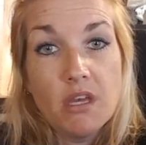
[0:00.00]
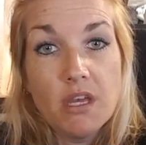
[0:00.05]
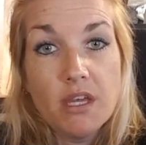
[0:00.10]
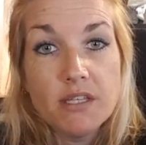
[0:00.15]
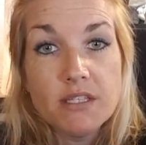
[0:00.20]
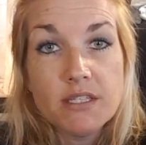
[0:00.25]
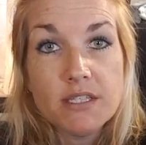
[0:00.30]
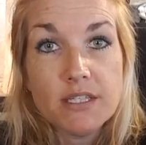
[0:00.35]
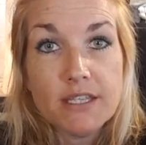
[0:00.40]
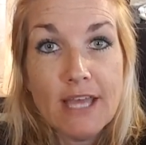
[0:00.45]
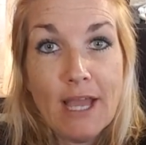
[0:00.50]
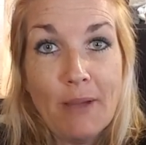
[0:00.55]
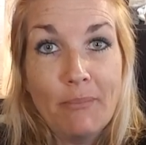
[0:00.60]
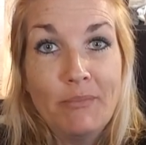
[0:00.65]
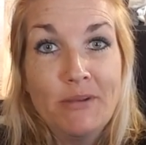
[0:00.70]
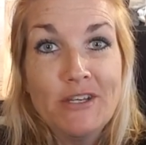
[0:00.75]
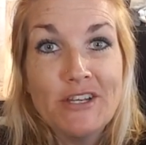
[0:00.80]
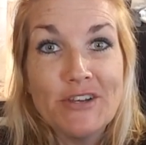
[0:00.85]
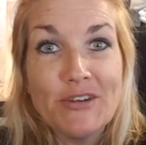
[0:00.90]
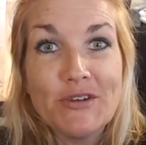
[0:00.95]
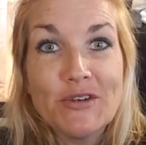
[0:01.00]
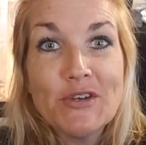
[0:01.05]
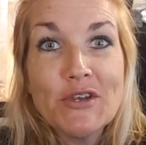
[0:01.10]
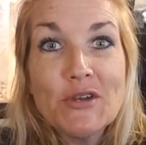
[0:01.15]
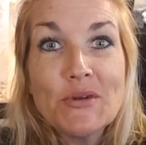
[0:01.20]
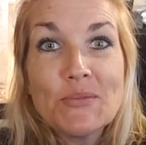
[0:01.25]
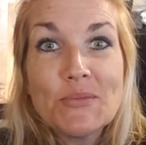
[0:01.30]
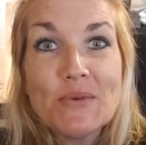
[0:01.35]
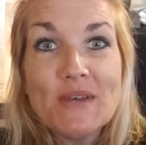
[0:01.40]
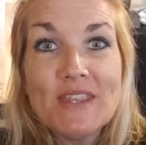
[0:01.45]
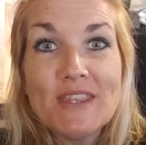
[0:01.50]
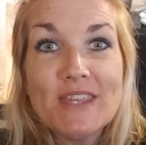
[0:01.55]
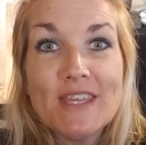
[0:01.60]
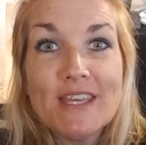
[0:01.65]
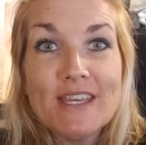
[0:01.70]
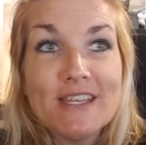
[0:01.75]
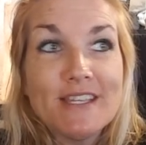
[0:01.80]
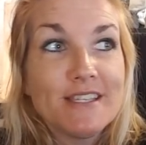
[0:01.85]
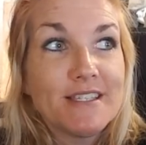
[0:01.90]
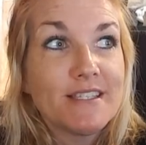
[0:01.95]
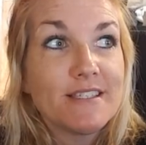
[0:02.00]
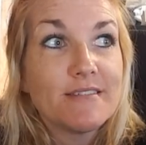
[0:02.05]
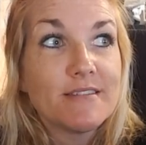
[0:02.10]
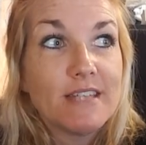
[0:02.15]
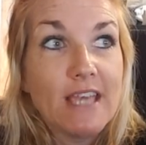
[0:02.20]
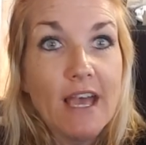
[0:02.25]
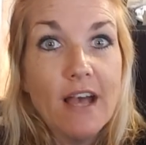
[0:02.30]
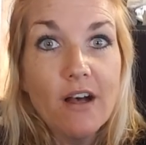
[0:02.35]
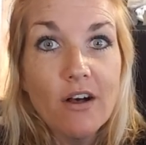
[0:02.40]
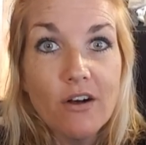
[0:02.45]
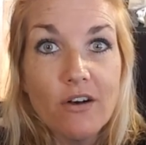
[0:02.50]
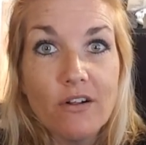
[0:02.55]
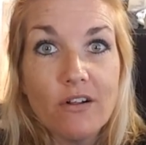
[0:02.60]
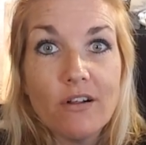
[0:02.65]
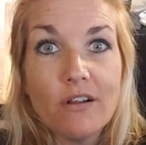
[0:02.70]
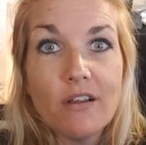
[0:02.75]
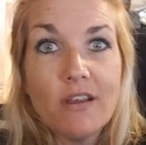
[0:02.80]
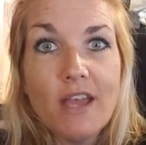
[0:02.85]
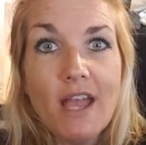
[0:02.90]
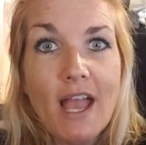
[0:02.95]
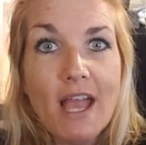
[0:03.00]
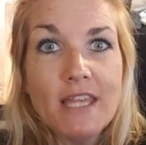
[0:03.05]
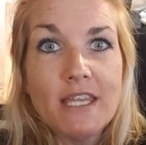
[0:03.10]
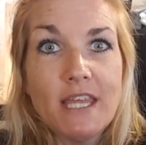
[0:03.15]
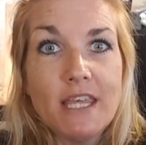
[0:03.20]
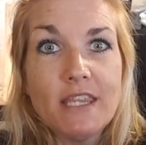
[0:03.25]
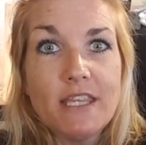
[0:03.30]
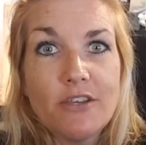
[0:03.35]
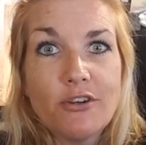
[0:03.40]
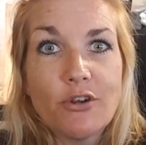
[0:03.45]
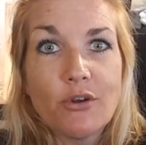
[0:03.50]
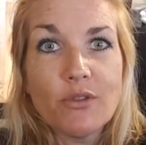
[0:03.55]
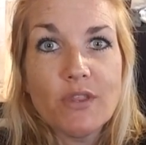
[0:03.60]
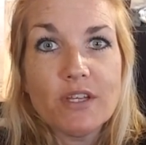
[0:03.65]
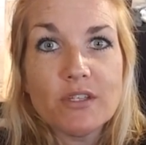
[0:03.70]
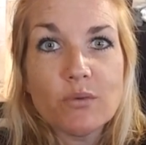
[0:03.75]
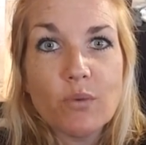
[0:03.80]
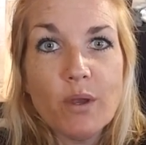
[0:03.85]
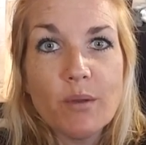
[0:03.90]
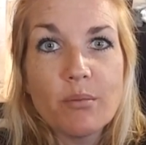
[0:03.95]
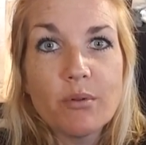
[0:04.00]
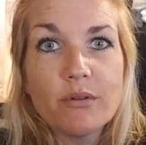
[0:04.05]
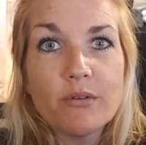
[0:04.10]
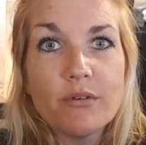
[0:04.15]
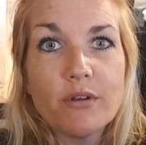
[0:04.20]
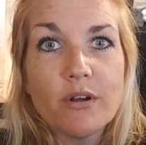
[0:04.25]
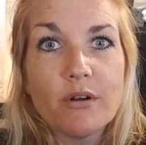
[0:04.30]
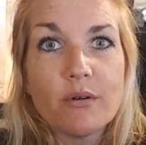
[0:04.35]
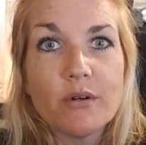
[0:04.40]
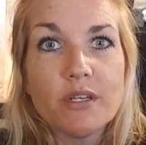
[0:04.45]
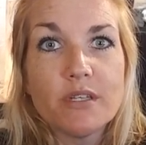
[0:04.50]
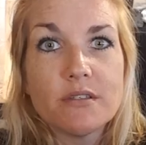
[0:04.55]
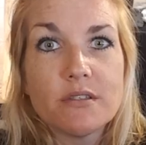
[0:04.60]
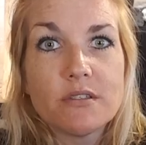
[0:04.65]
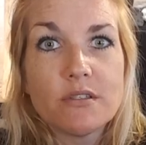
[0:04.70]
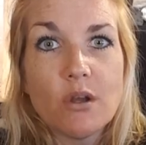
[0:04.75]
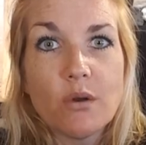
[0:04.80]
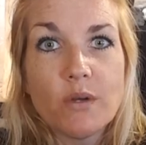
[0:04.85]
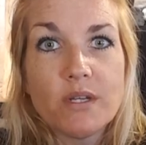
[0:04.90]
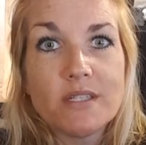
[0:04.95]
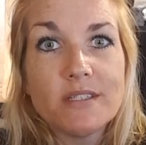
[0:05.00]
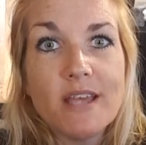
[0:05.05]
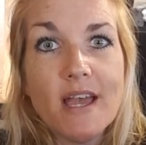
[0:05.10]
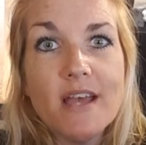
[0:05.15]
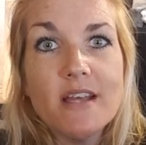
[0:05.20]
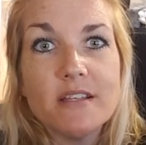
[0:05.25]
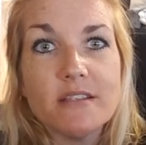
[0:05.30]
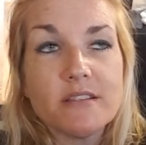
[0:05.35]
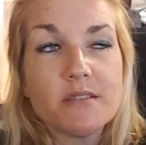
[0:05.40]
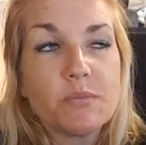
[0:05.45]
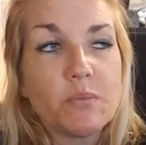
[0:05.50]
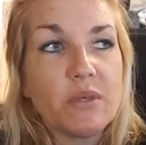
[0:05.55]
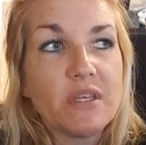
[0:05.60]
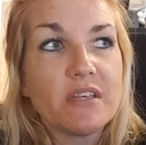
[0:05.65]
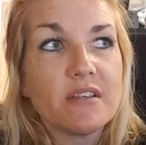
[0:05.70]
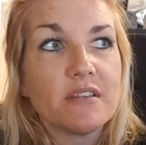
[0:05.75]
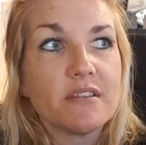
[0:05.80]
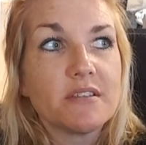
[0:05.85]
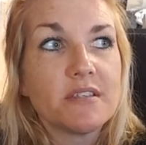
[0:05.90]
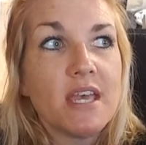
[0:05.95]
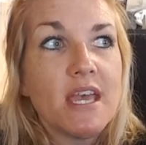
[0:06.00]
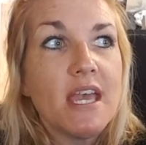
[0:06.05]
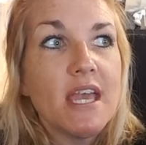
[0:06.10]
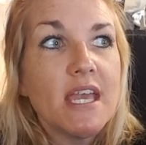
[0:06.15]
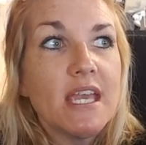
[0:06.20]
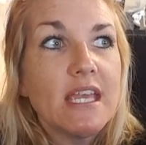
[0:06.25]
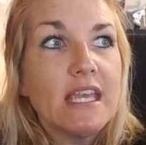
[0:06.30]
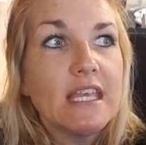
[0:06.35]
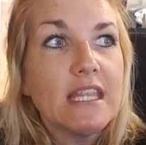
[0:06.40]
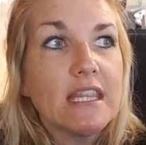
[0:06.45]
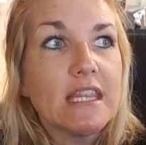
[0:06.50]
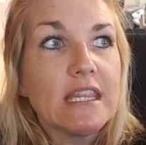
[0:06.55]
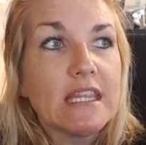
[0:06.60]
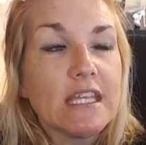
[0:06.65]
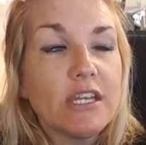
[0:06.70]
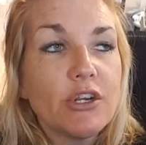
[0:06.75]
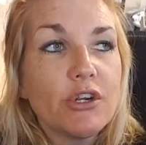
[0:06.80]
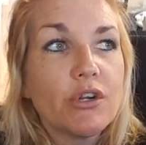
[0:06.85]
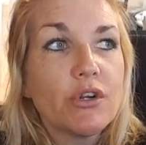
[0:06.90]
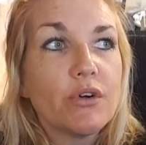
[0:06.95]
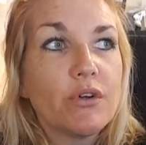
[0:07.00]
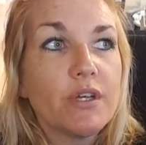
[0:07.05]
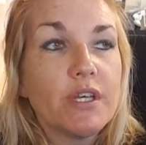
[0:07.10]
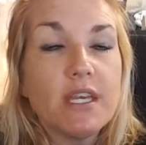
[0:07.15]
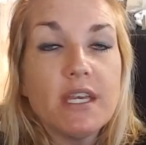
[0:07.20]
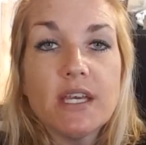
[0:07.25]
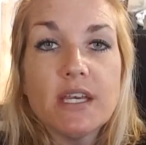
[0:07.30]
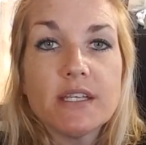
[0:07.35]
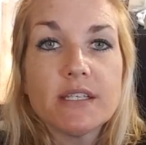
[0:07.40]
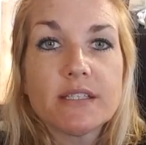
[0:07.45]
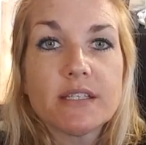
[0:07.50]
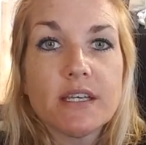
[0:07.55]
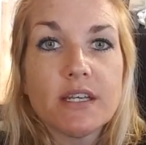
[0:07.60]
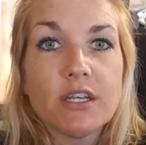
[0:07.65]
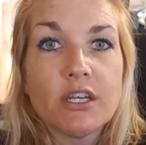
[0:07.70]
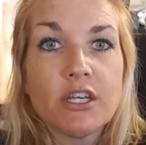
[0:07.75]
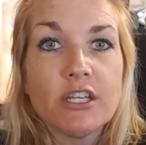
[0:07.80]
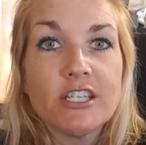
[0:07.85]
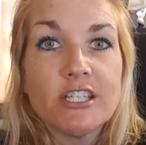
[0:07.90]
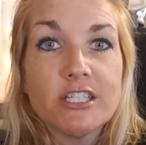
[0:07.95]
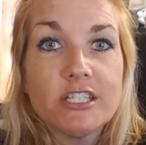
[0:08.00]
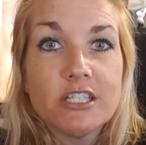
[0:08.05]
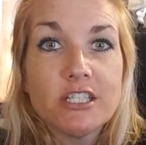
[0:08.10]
and slapping you with his tail. And you know, that's why Pluto is so intense, because he literally is going to